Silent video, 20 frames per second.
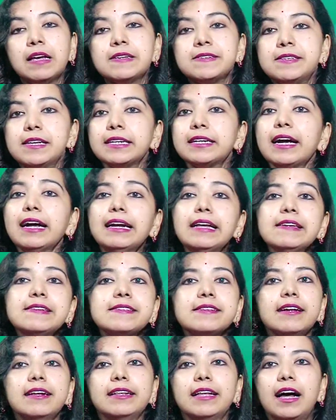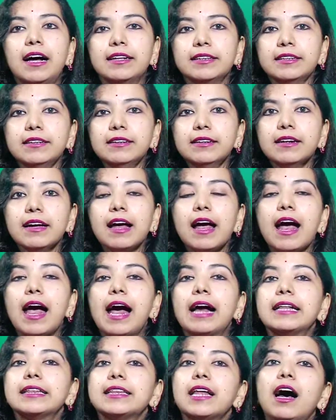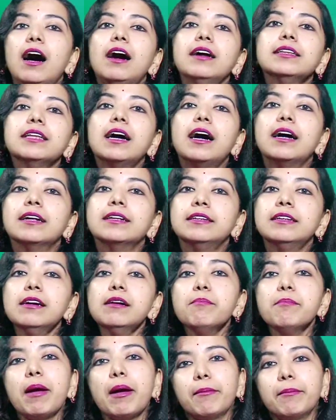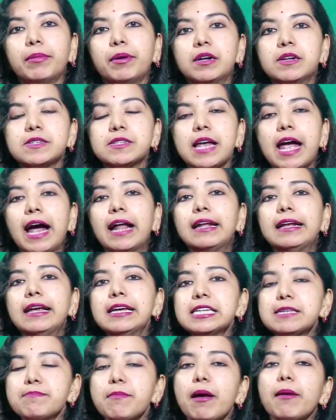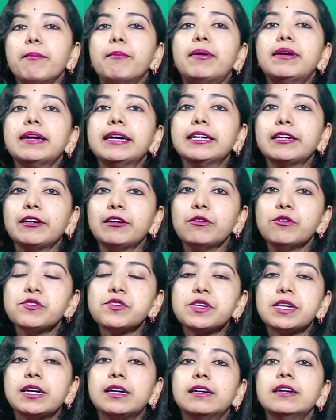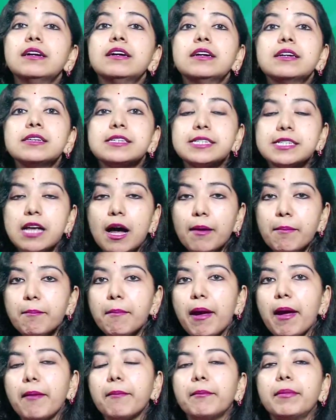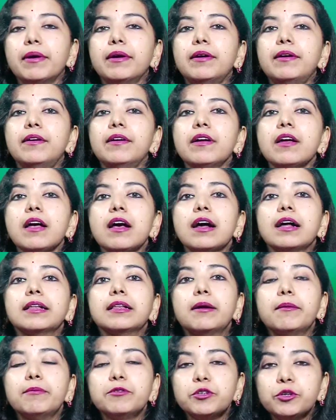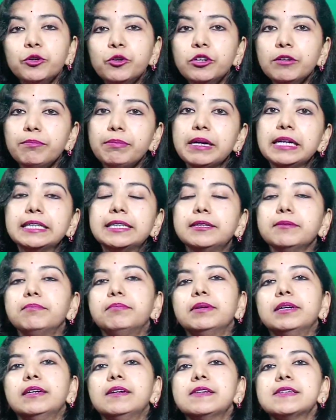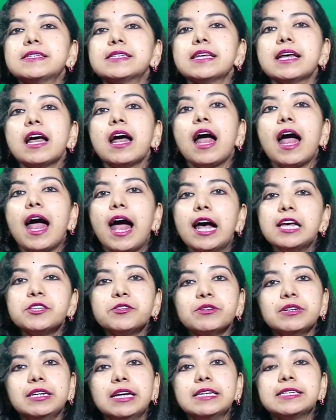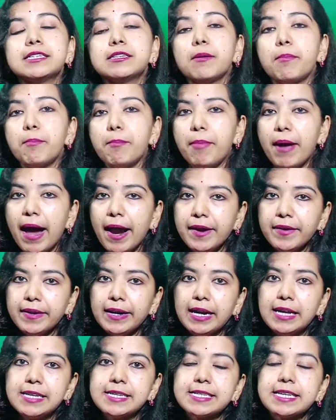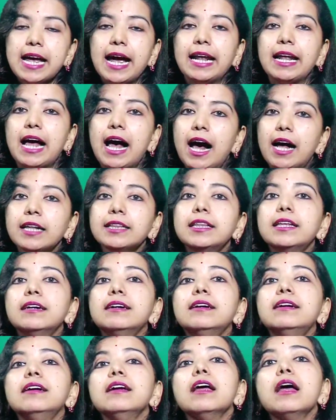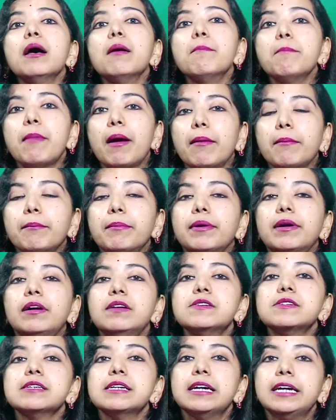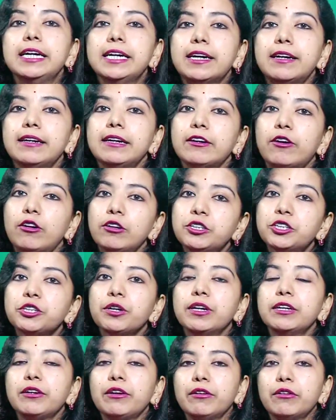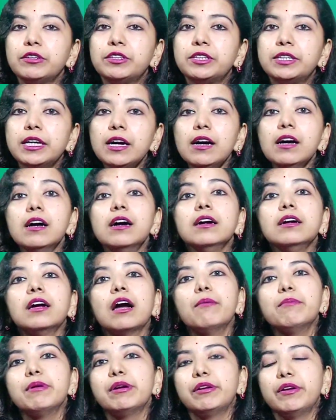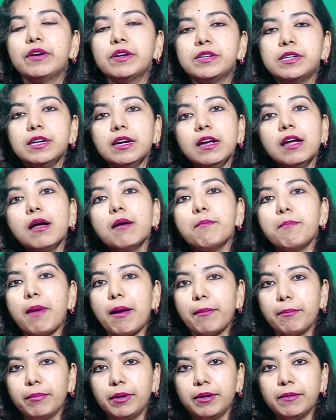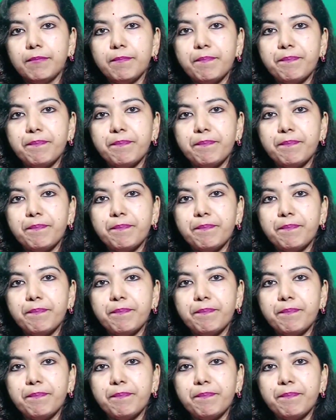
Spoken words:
second is the learner and third are the members, and this member includes the staff member, the school principals as well as the parents and other members. Here also includes the community member.